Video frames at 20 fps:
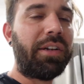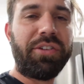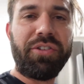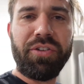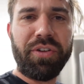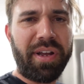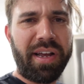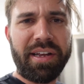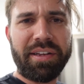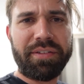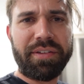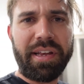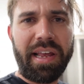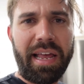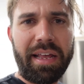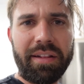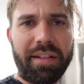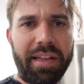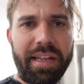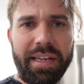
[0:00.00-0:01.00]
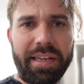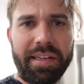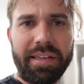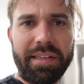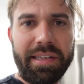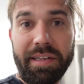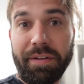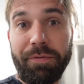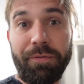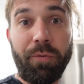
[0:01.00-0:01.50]
did you guys like
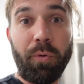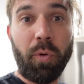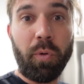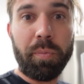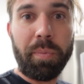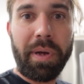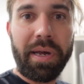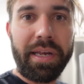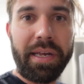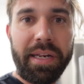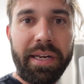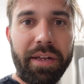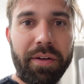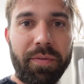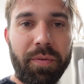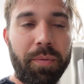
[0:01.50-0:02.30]
get fooled by any of